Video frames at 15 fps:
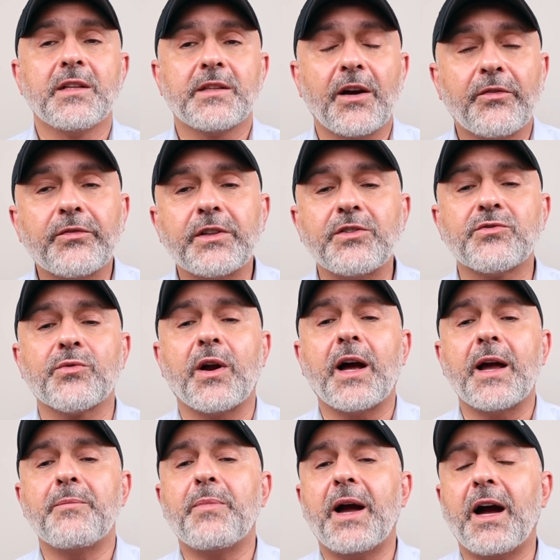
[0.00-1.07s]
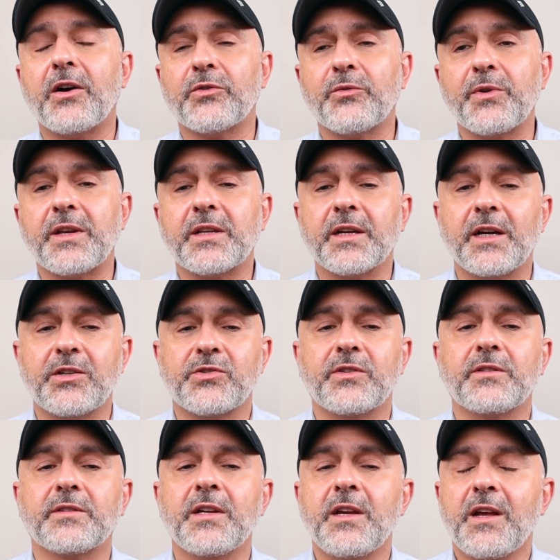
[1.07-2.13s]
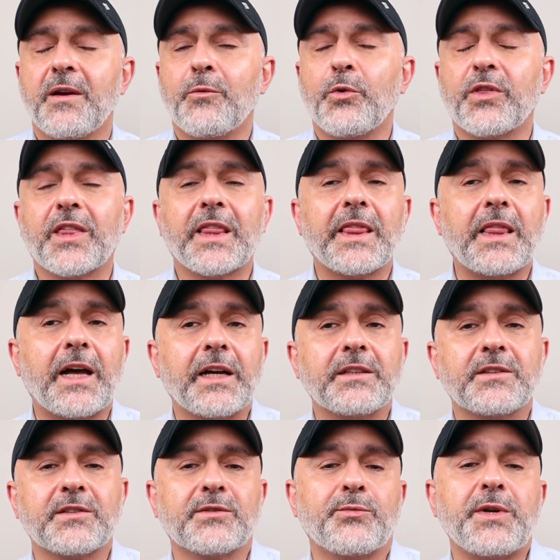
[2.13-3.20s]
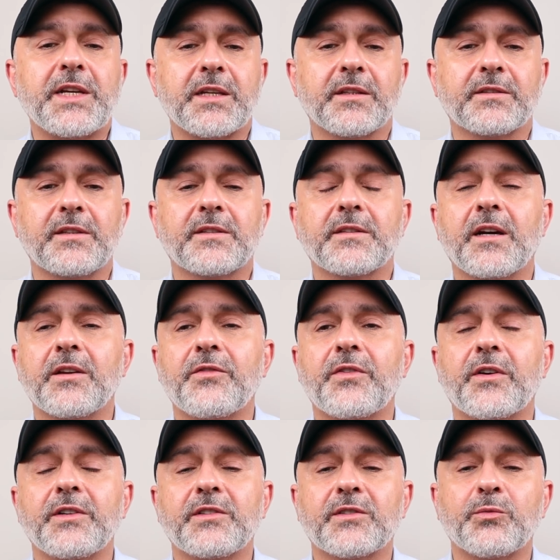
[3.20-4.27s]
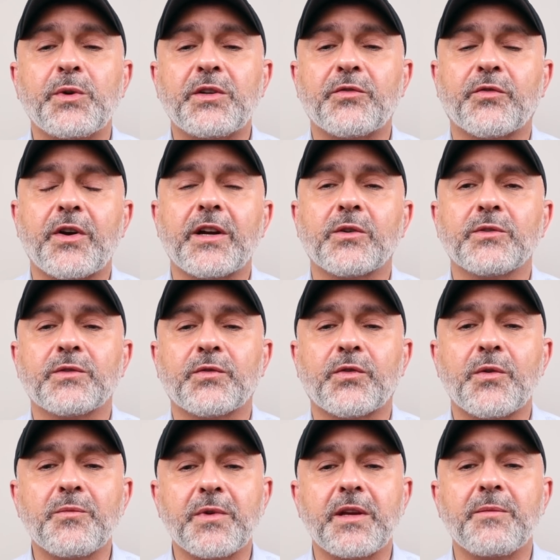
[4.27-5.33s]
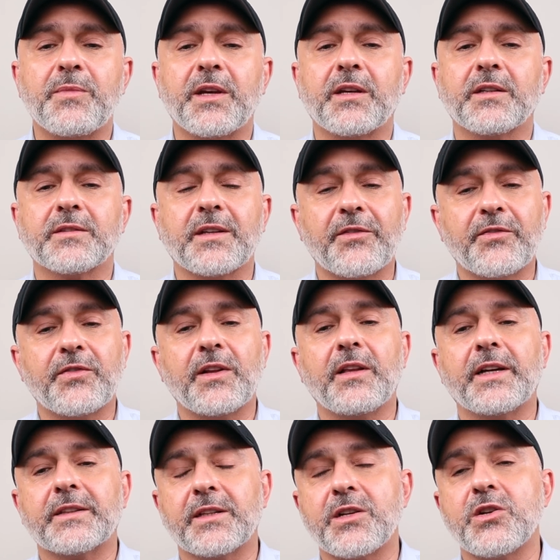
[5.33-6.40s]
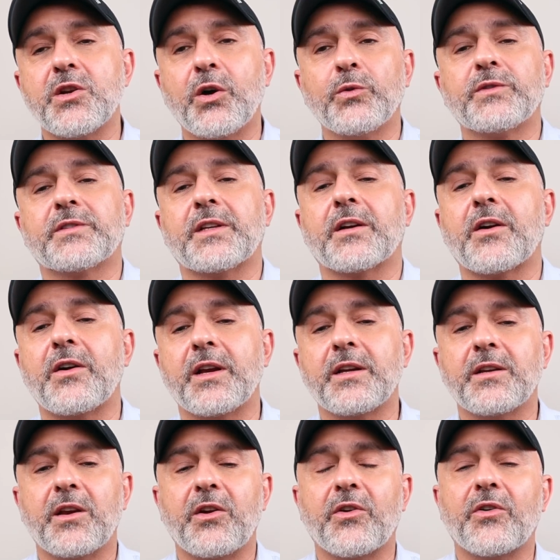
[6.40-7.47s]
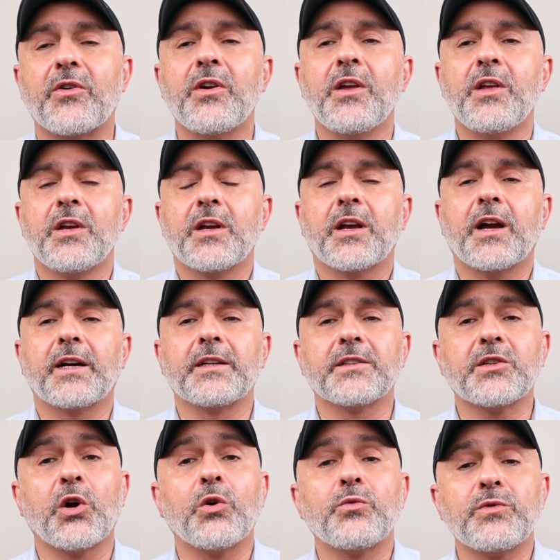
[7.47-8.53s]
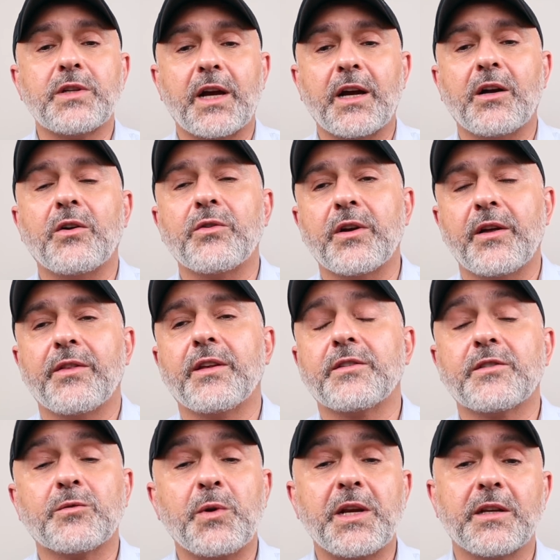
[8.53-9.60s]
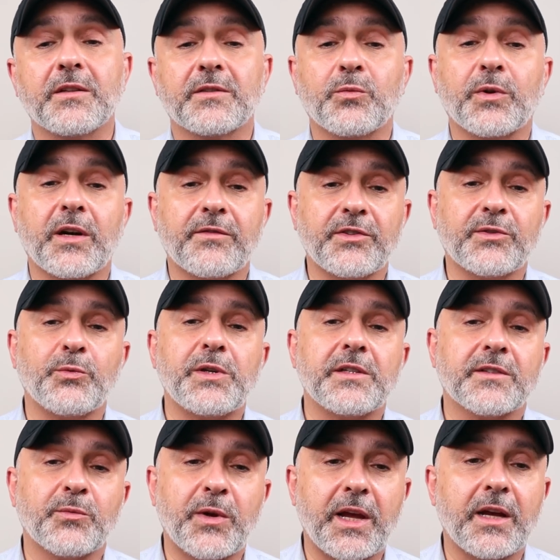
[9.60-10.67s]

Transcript: definitely dry, powdery touches with light sweetness. It's not a very sweet fragrance for me, because I feel like the notes that are in here kind of tone down the sweetness, whatever sweetness we